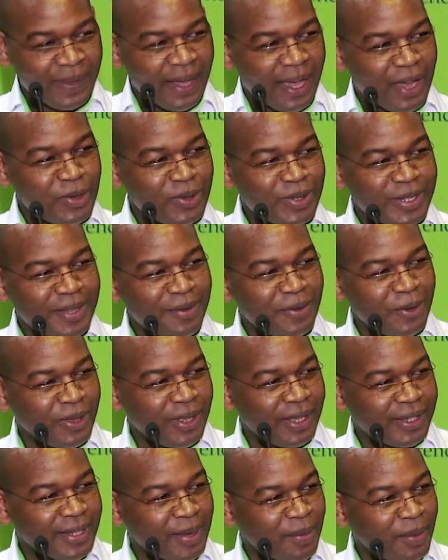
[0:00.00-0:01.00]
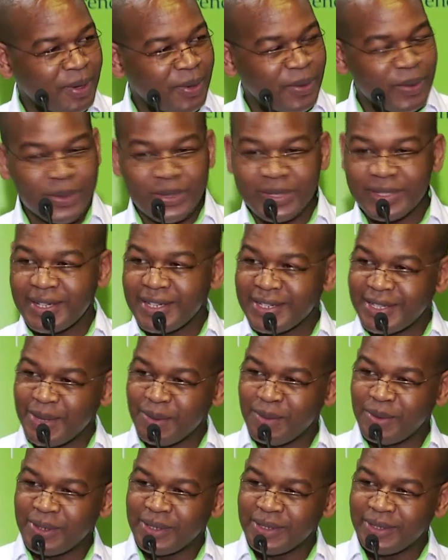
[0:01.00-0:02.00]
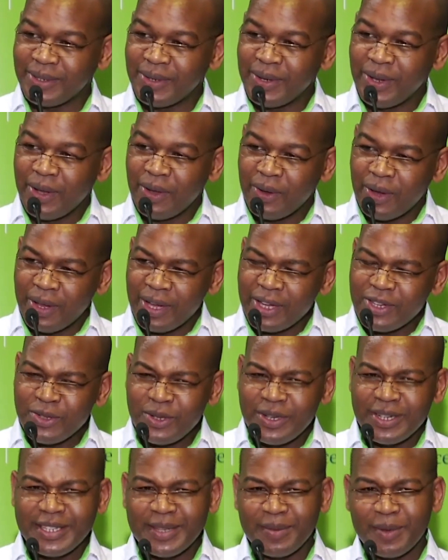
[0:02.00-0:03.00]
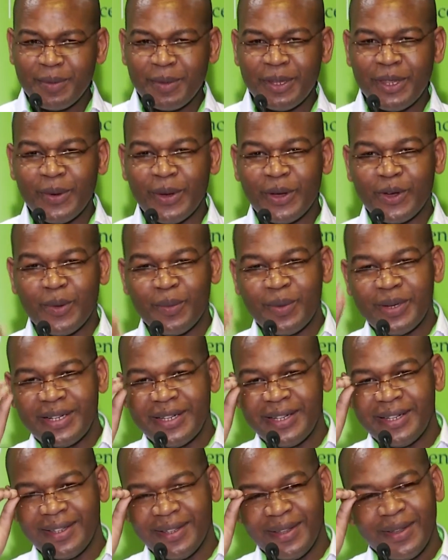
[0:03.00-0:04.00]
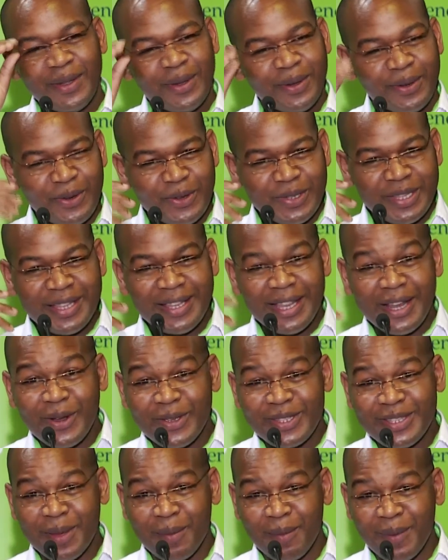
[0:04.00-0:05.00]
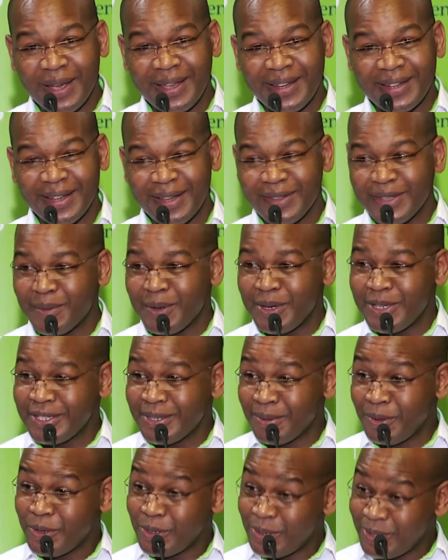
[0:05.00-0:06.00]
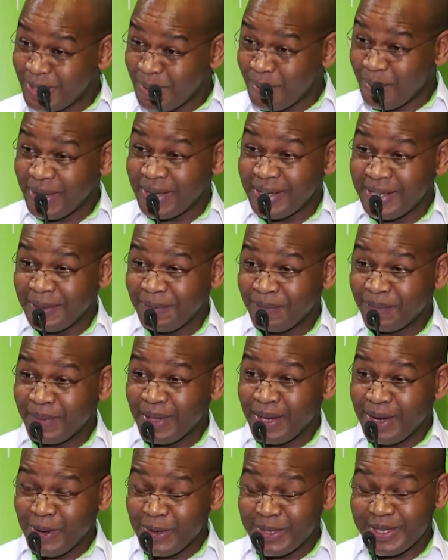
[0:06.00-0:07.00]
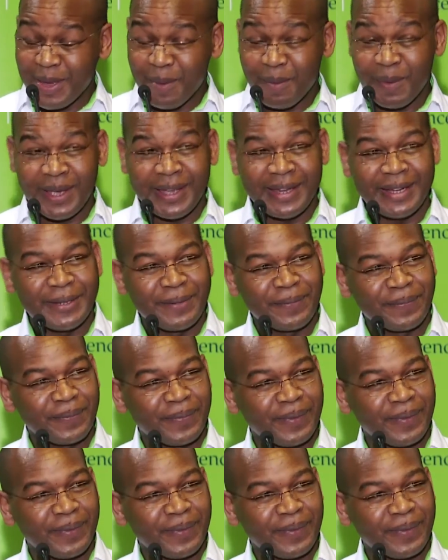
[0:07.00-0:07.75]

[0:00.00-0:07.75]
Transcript: I used to live with someone who was disabled. Actually not disabled, but they were completely, you say they lost their mind. Has someone seen someone who's lost their mind? Lost their mind.